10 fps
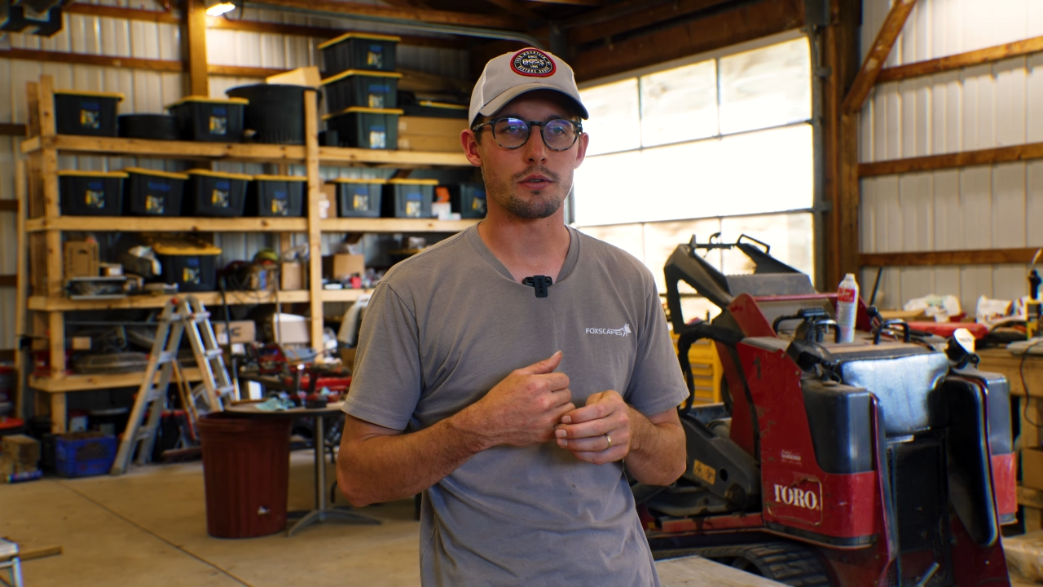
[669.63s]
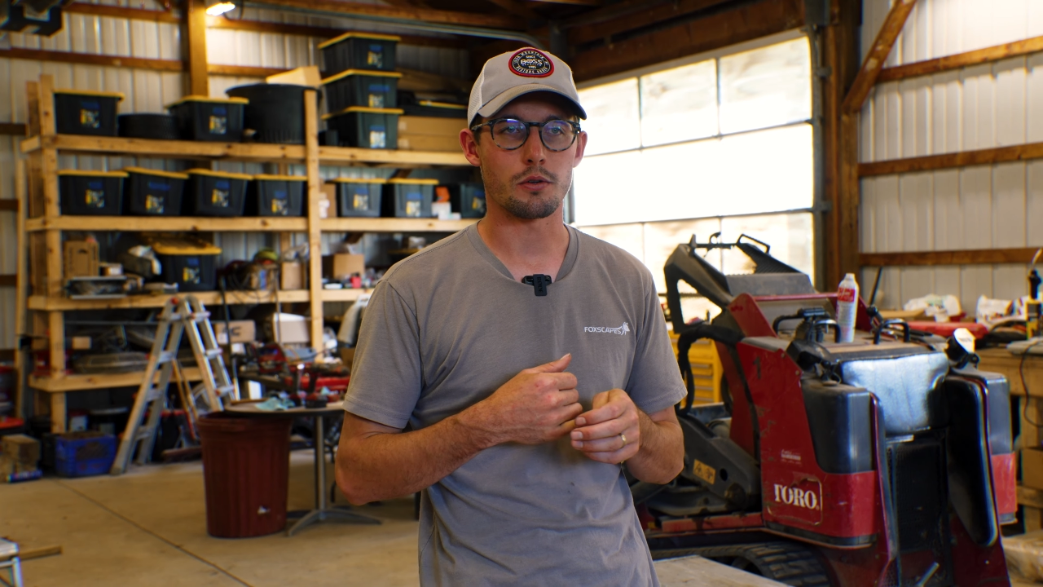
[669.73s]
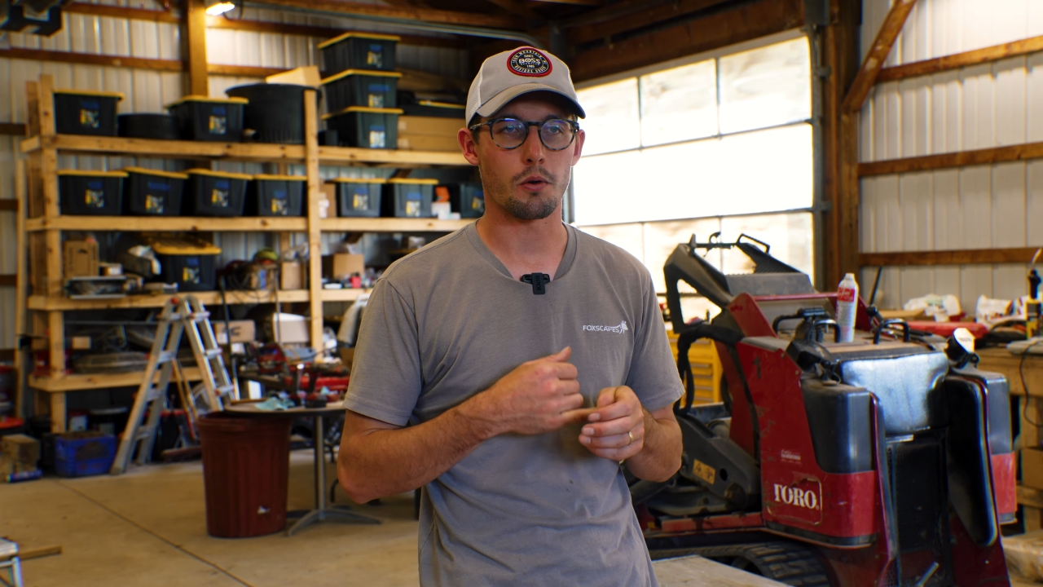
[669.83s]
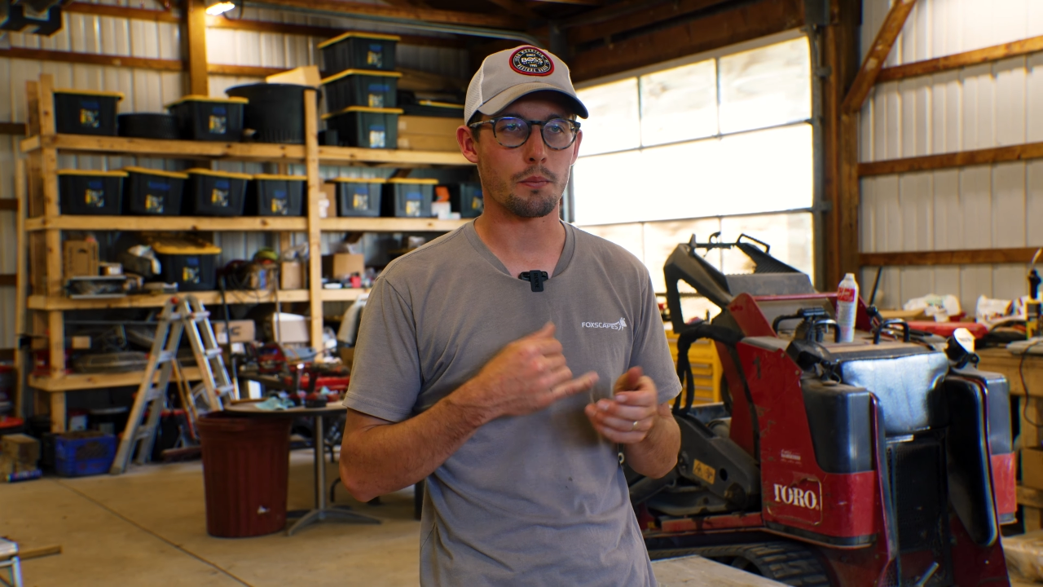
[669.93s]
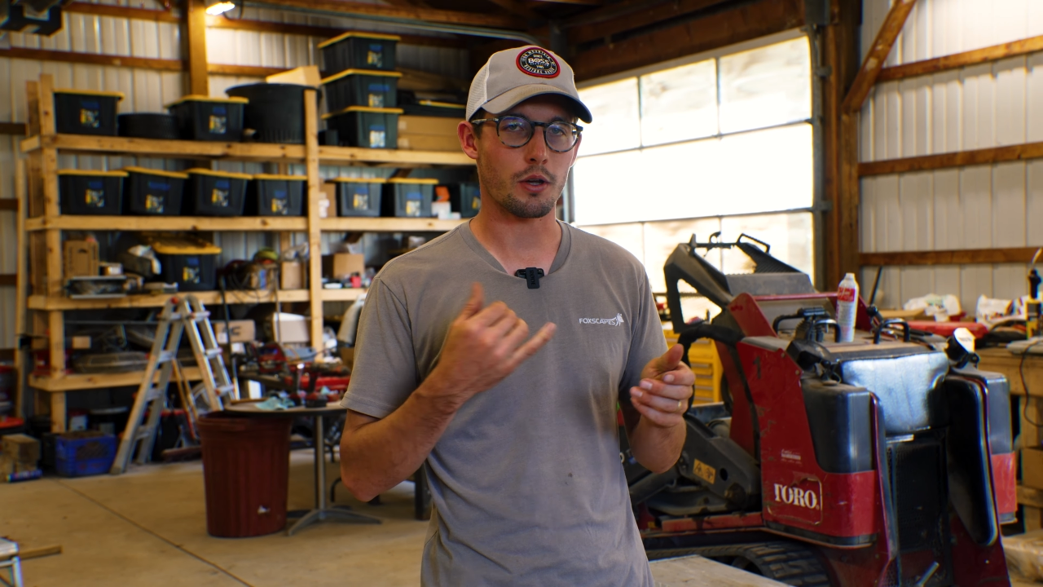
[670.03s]

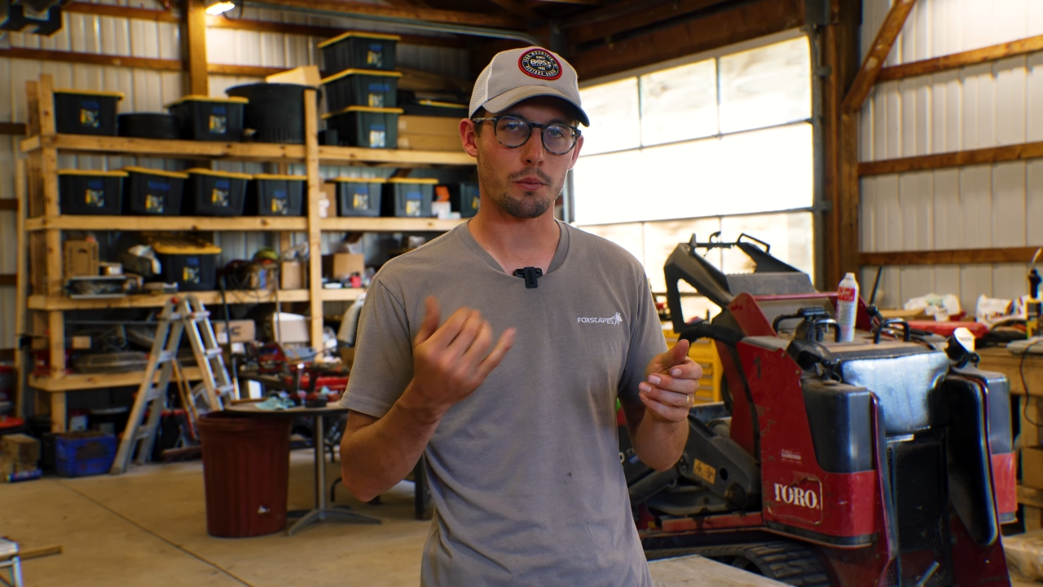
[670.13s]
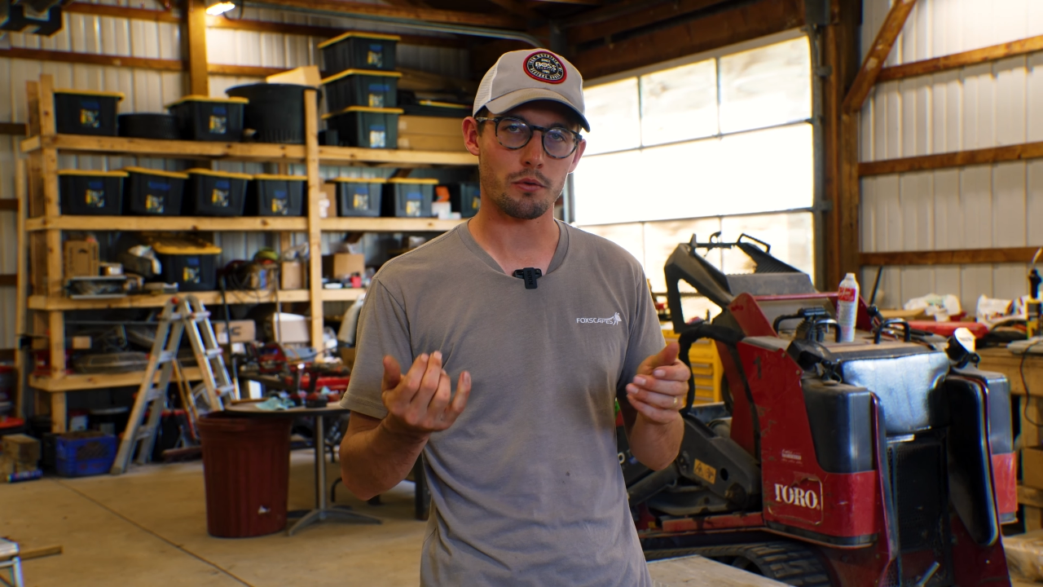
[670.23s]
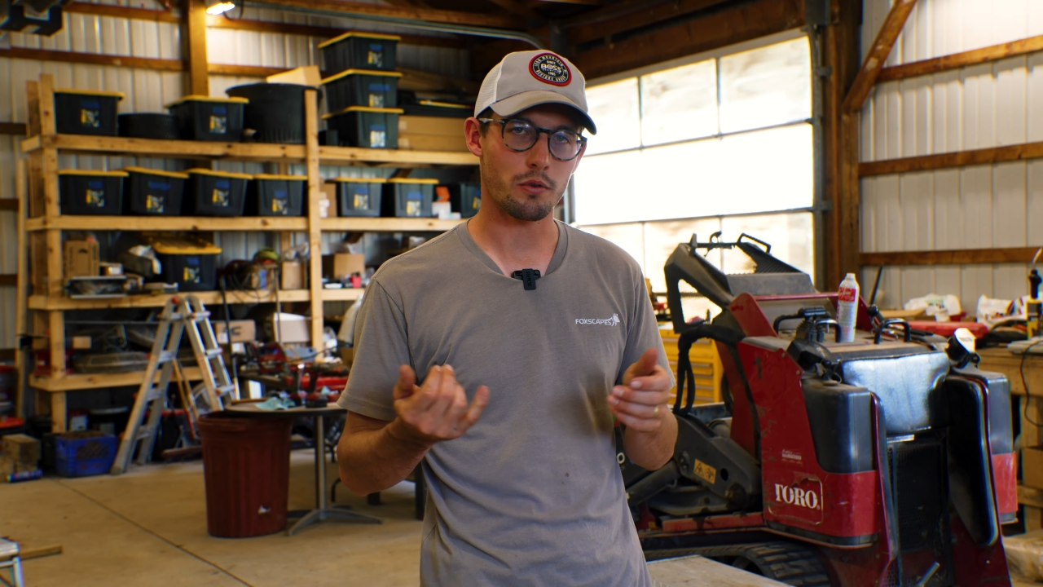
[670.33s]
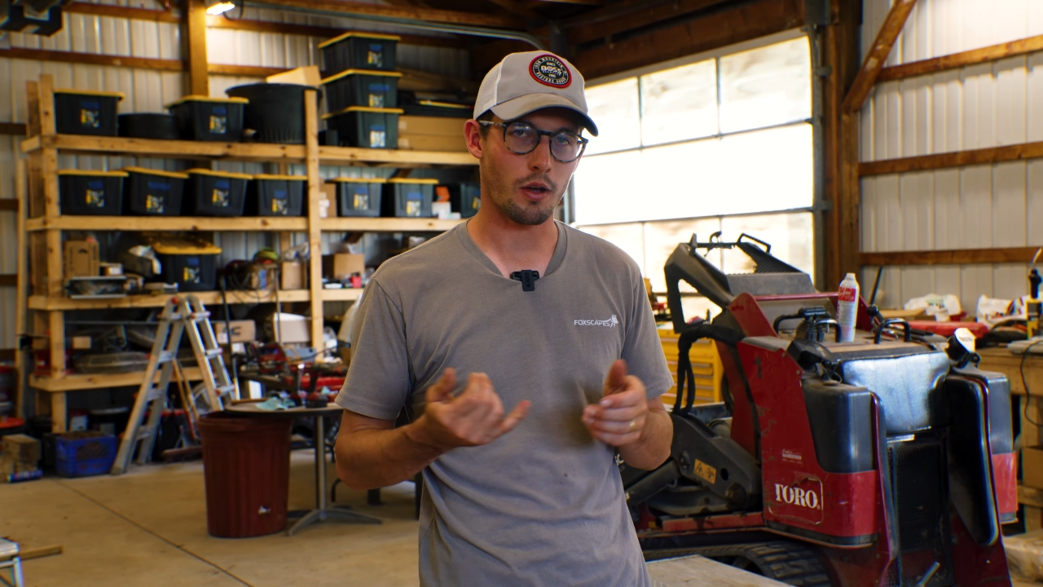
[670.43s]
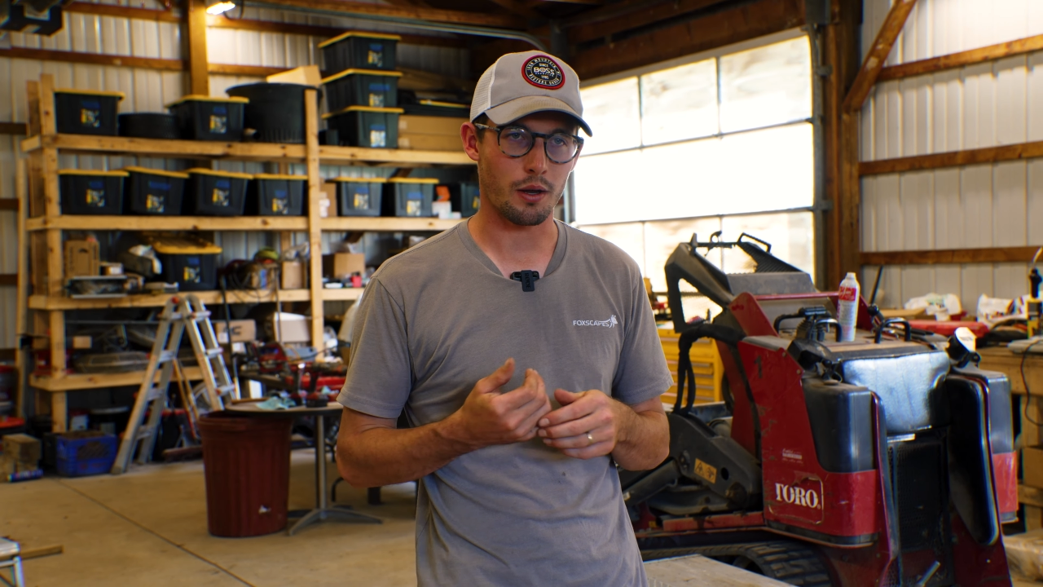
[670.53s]
Equipment comes
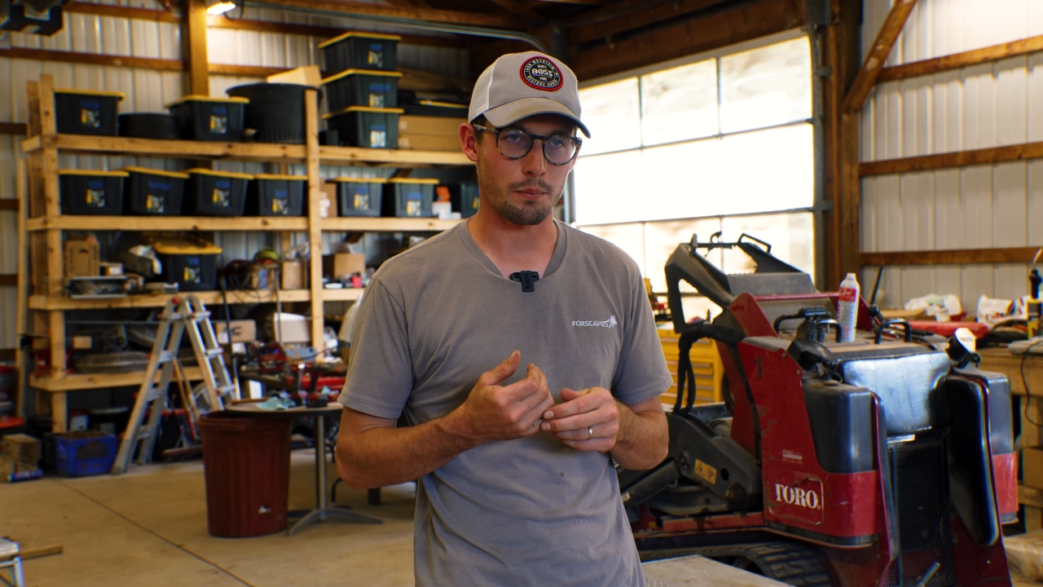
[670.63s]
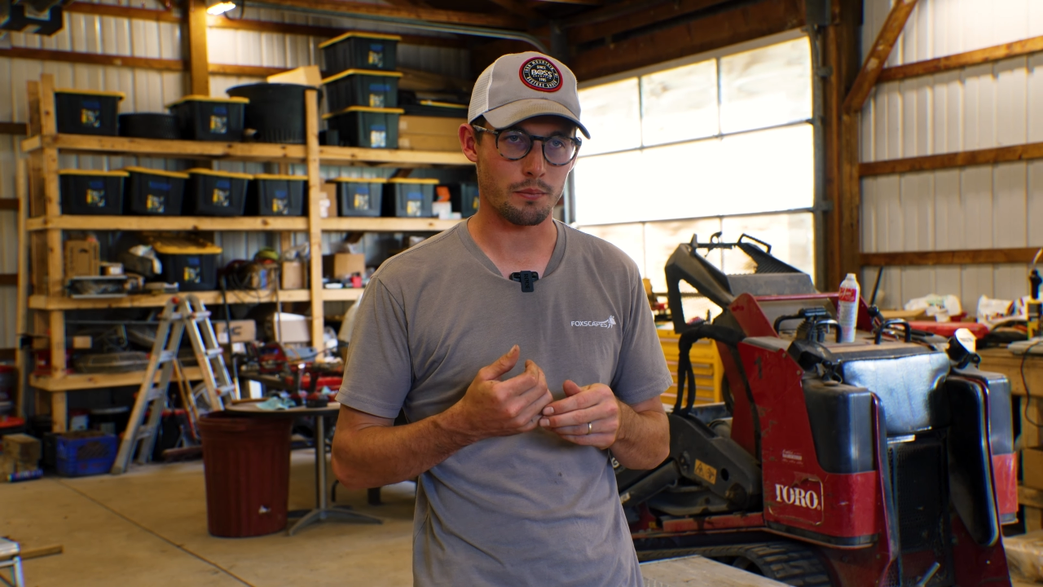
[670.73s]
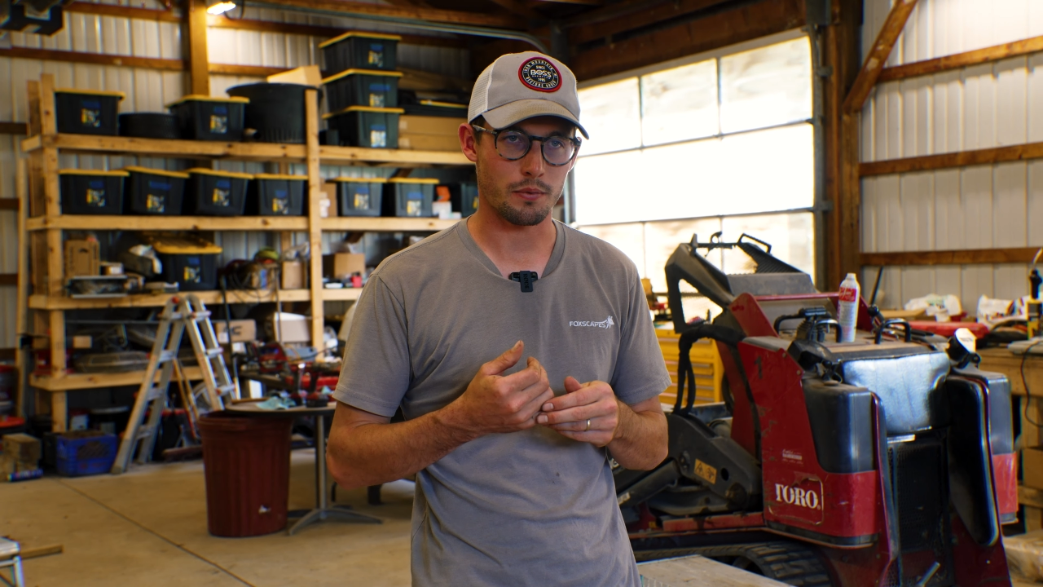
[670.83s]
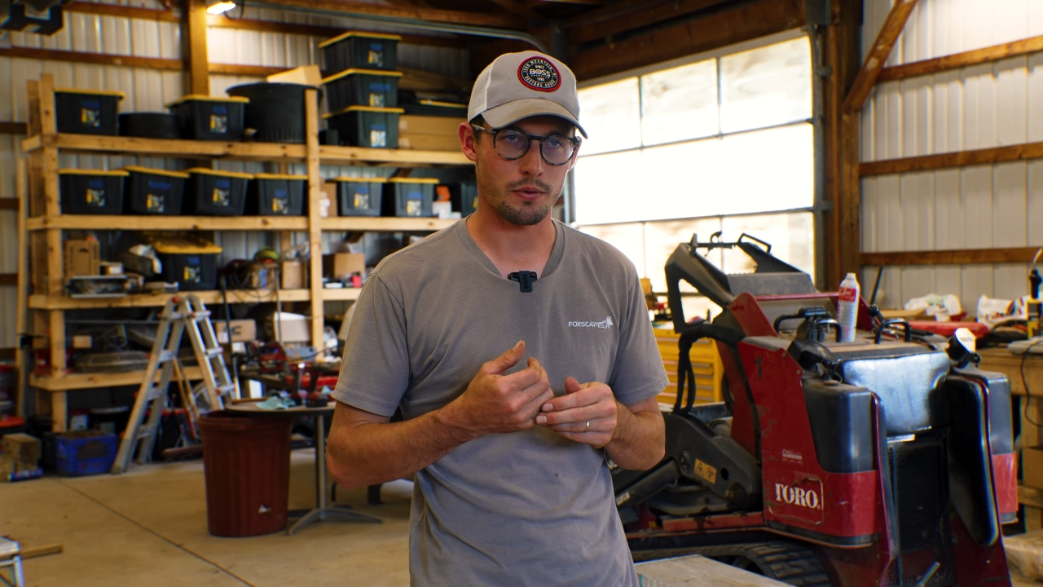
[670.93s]
with time.